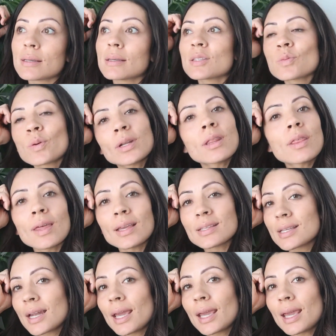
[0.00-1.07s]
it's one of the things
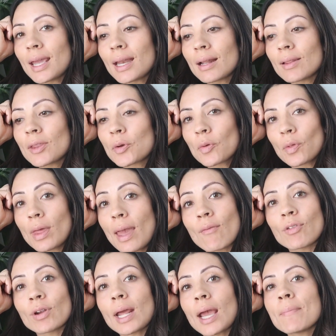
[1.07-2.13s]
that I eat literally
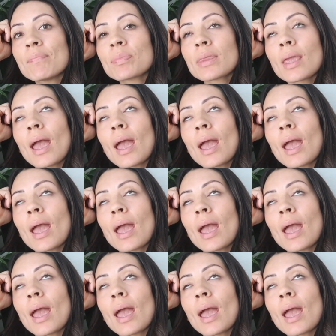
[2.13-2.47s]
every day.